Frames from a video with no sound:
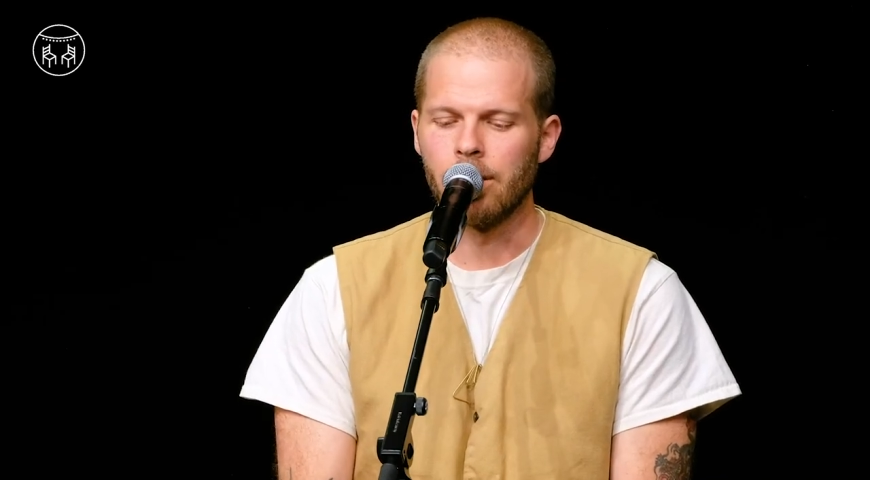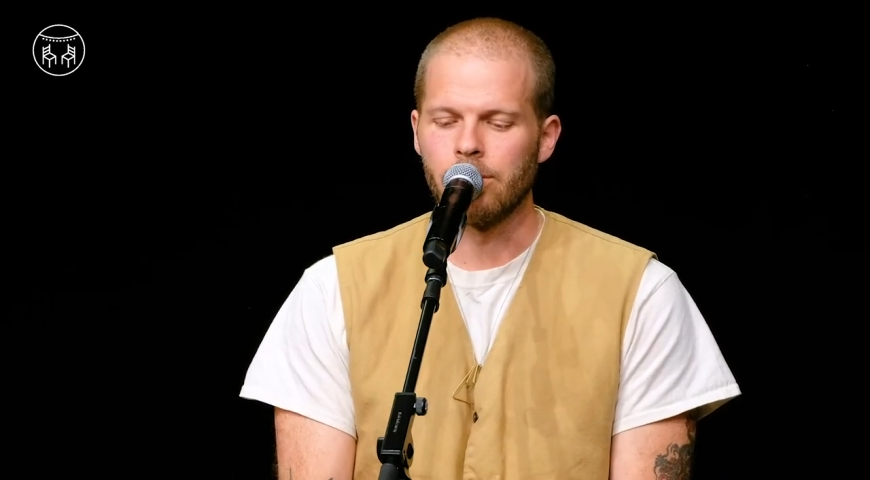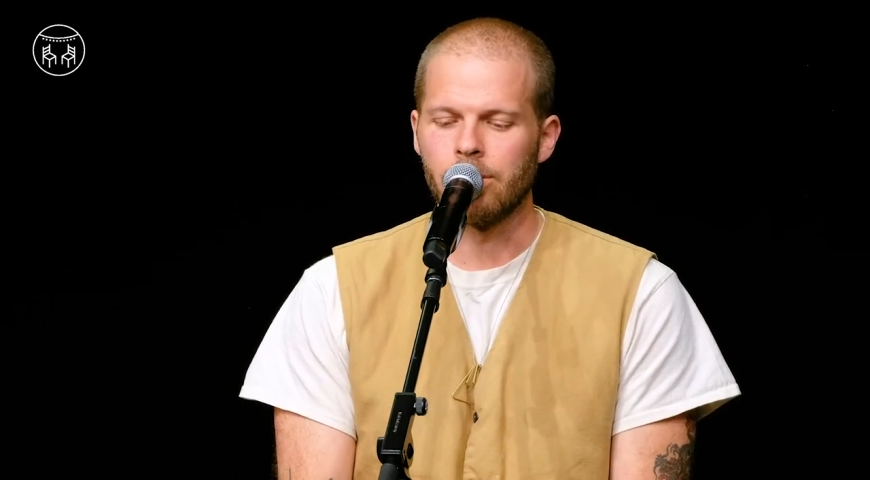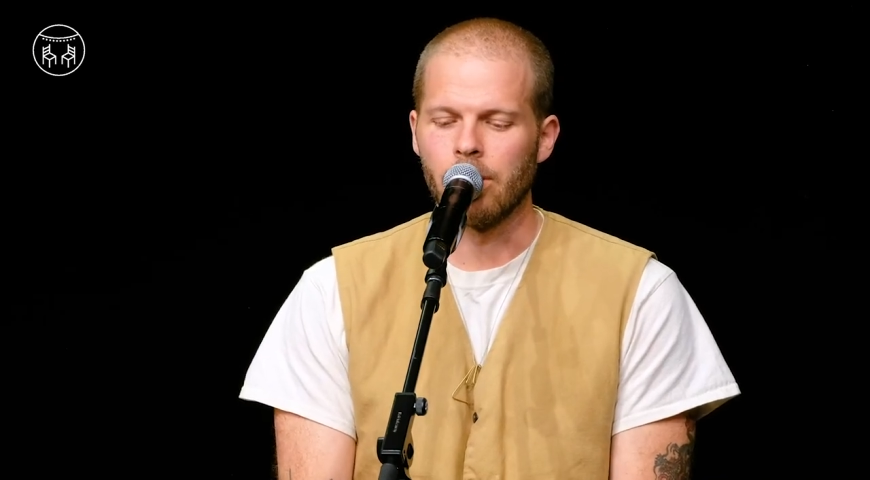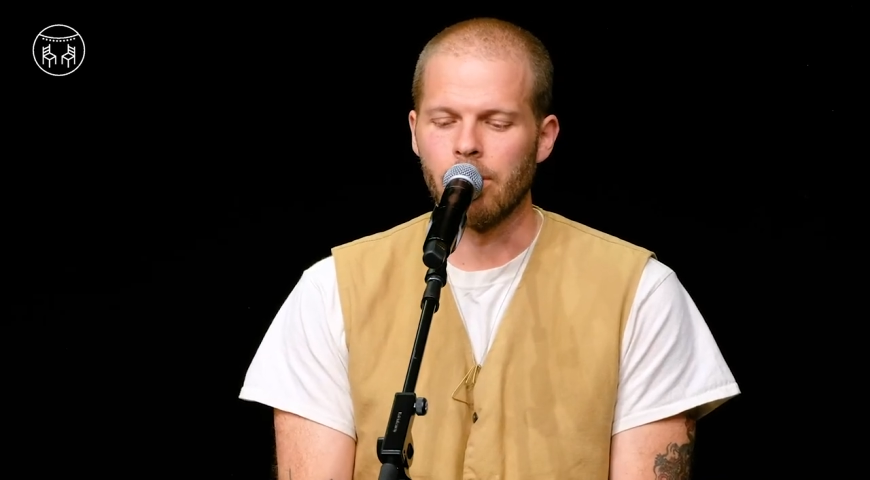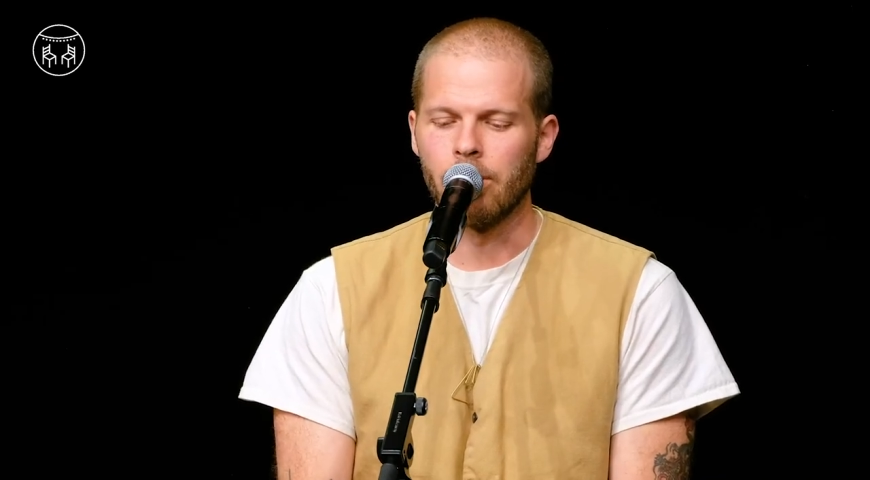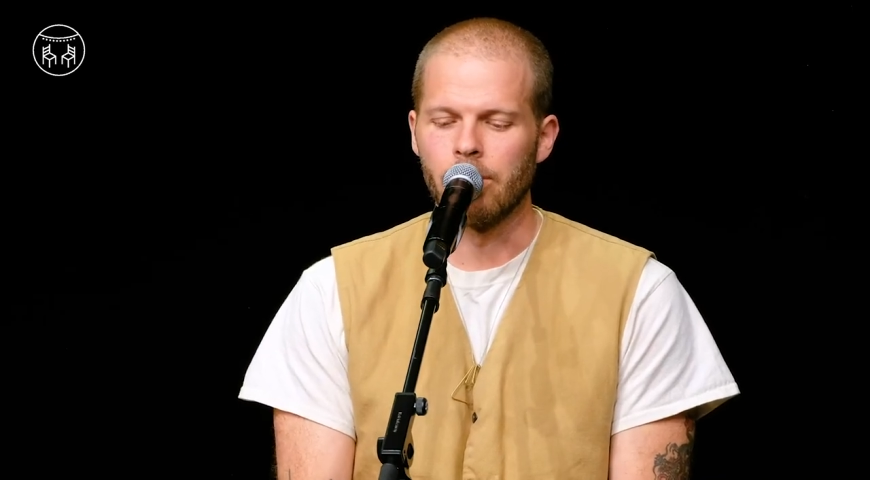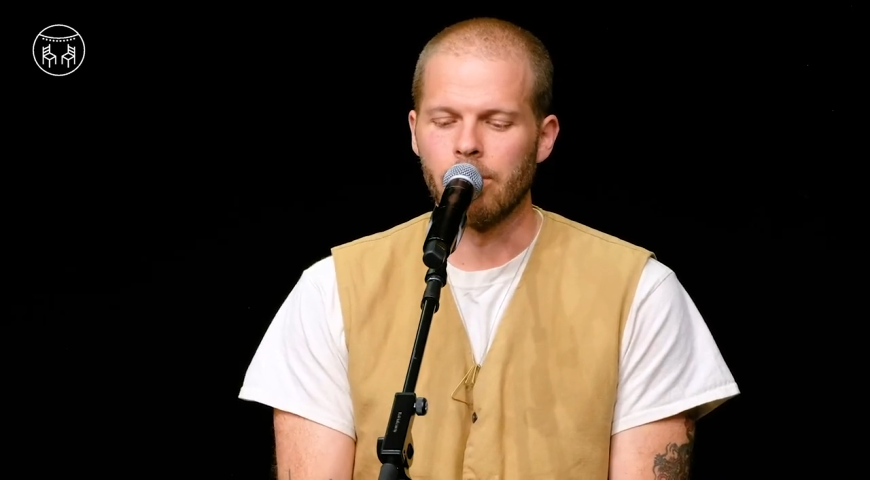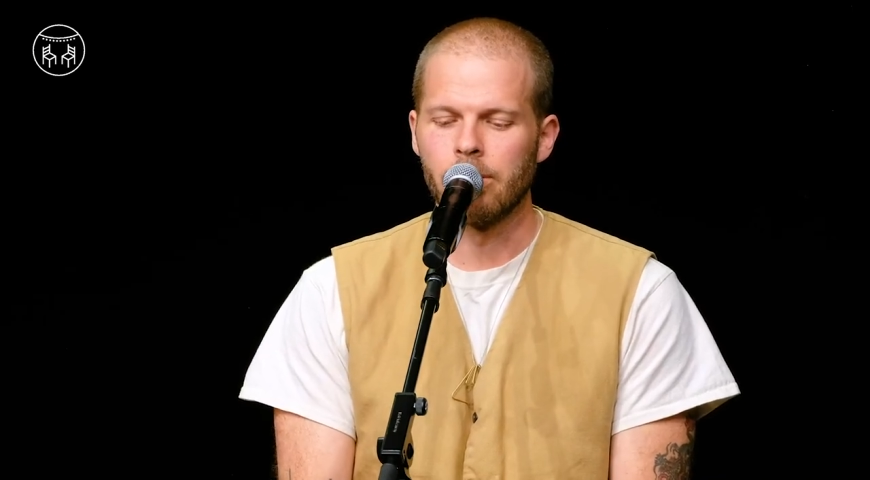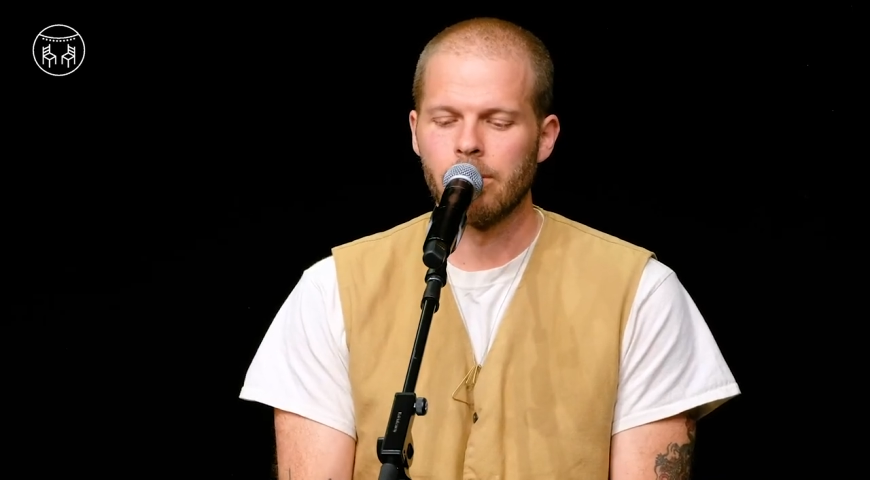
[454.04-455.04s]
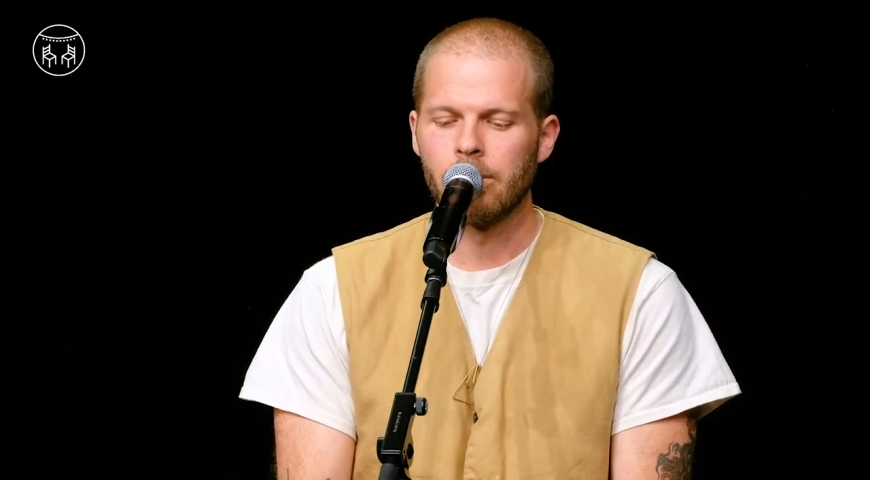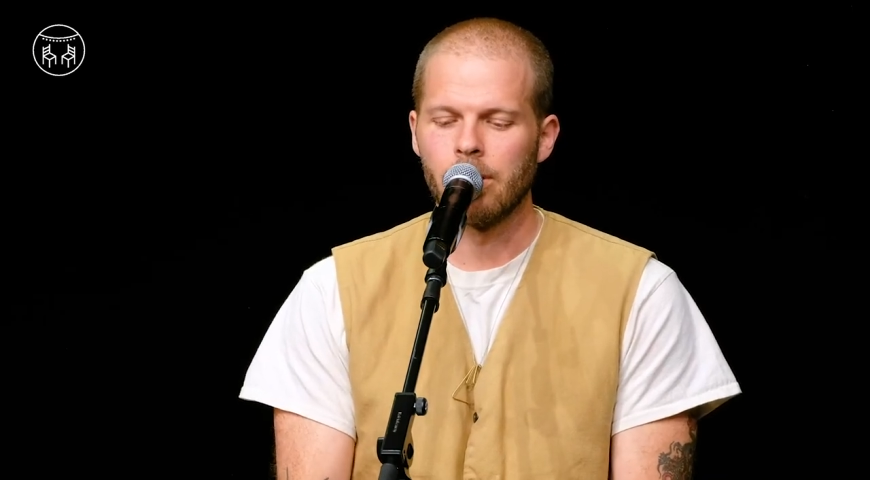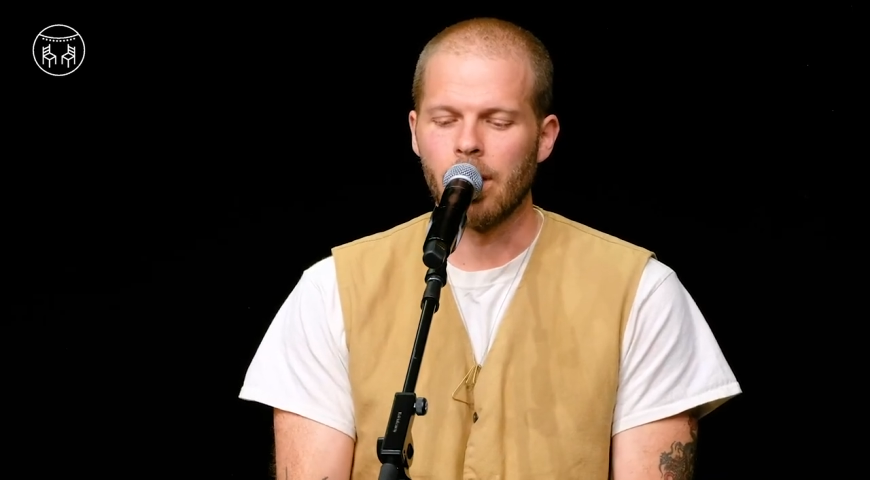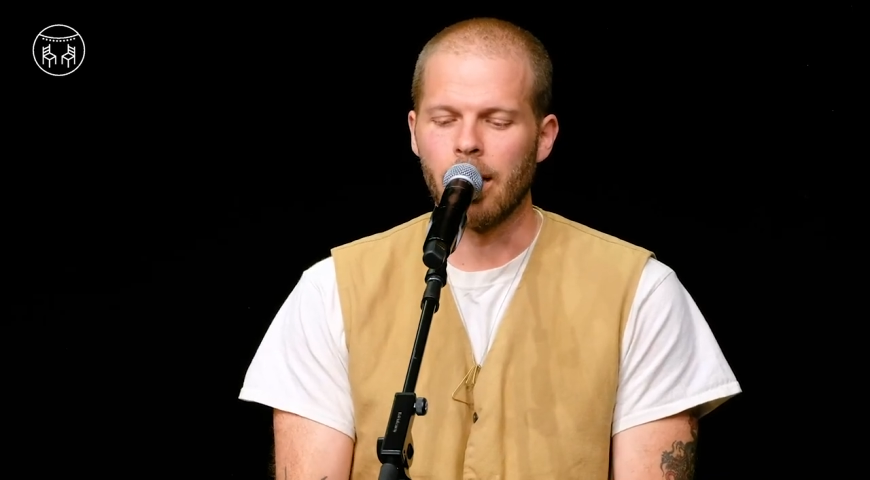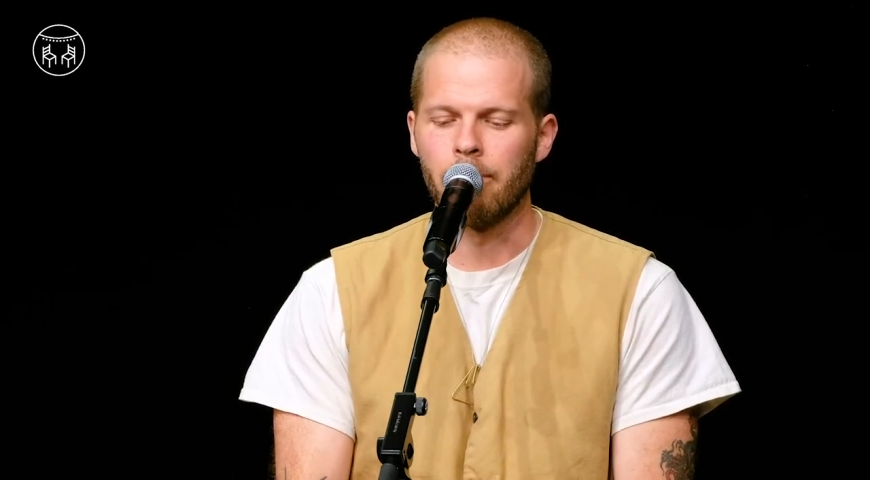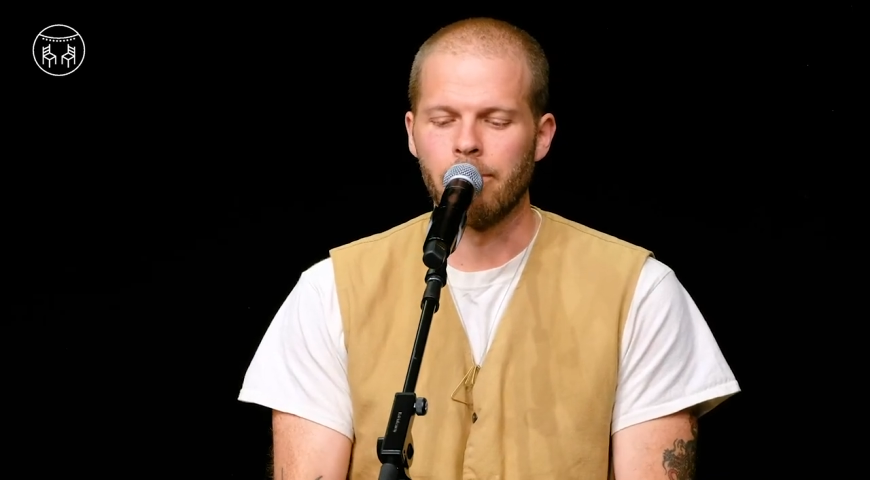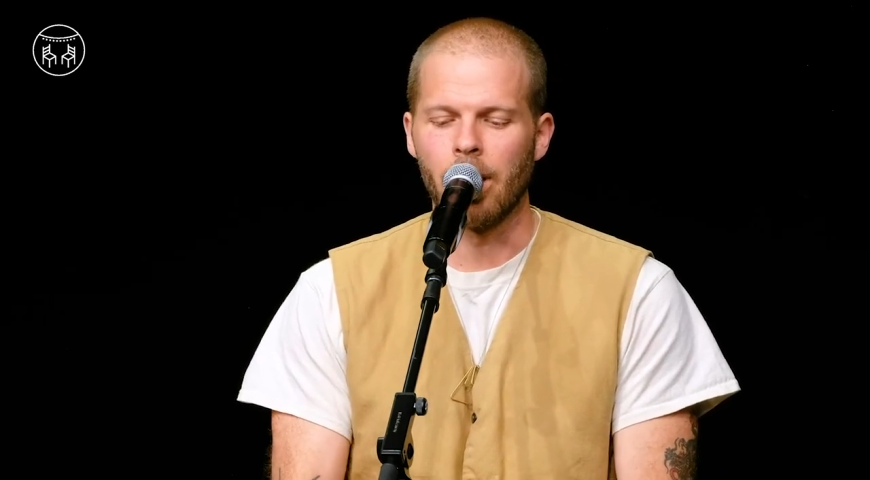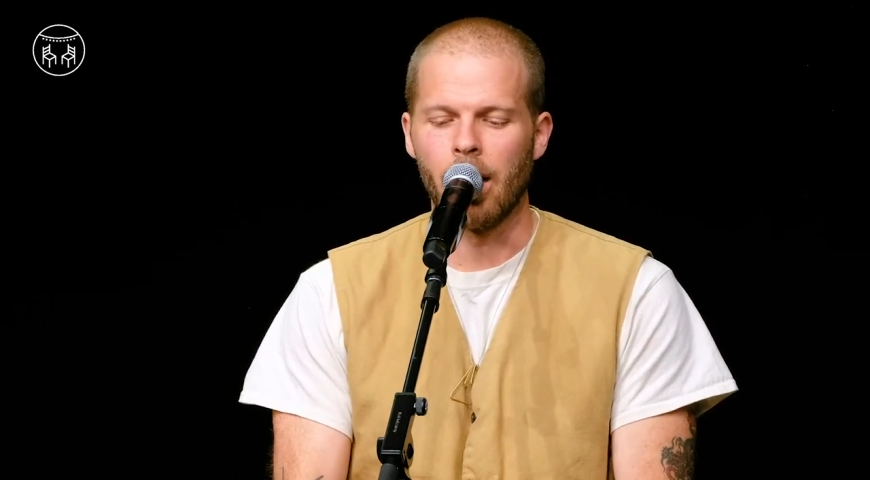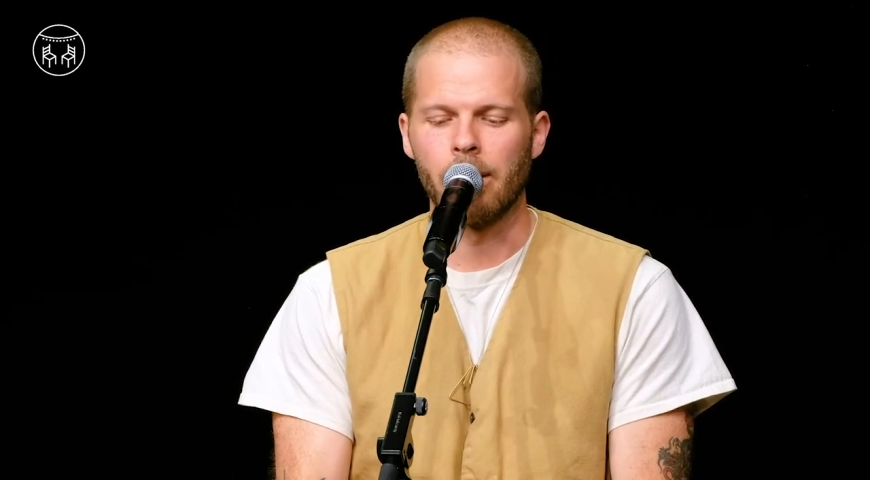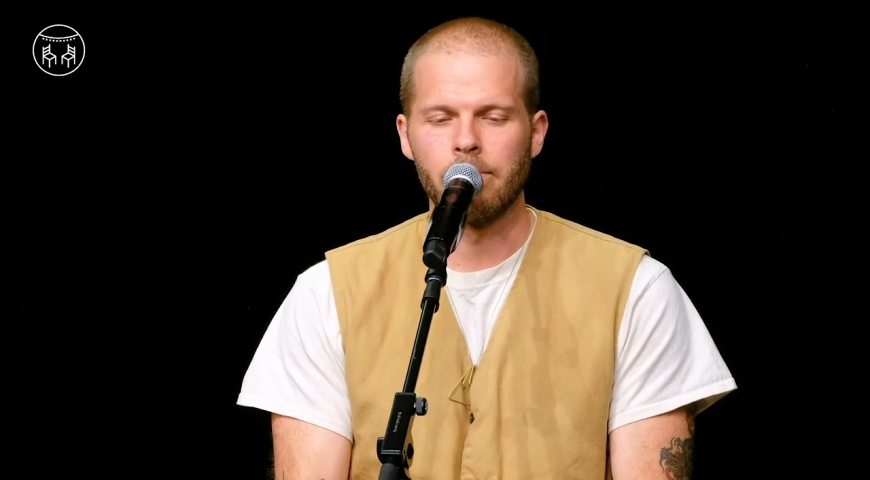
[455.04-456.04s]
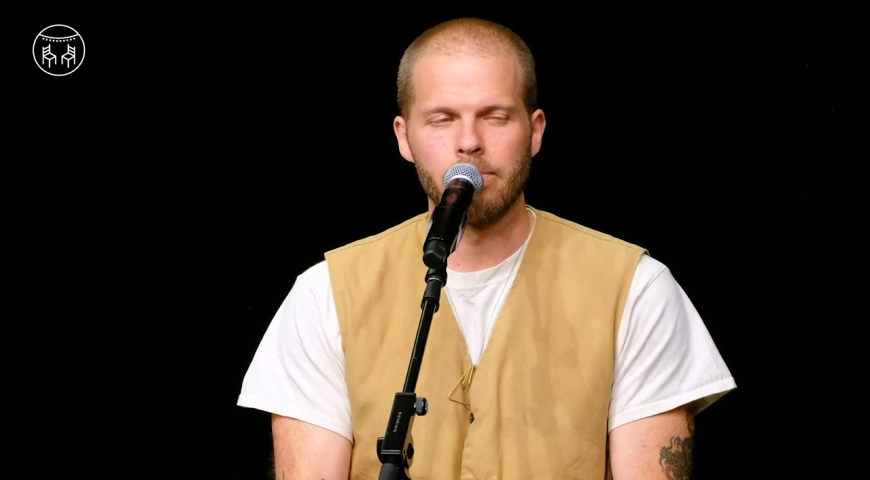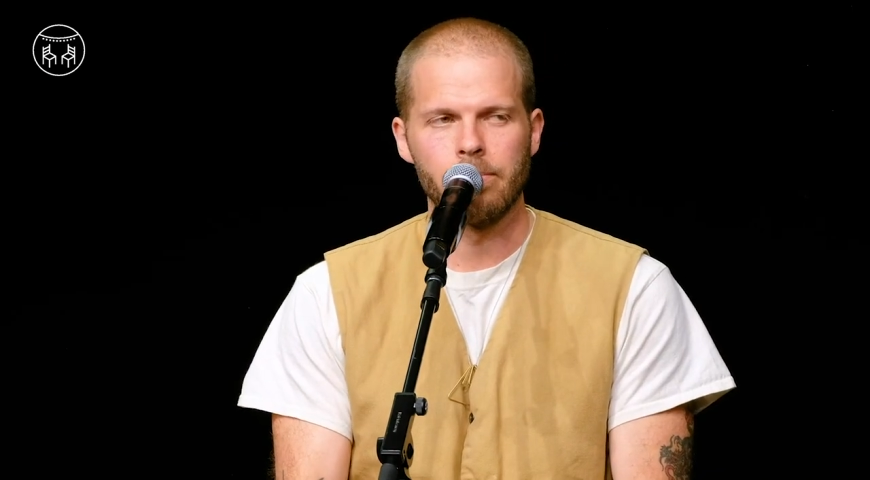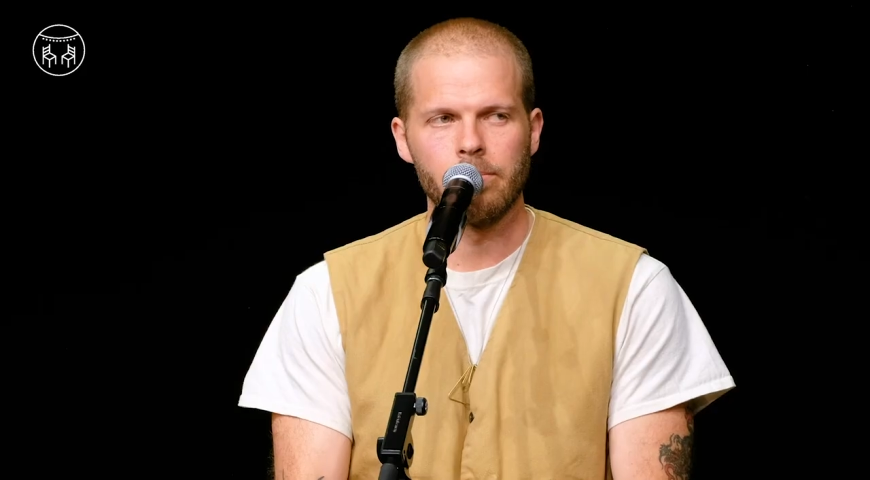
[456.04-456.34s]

And so I'm no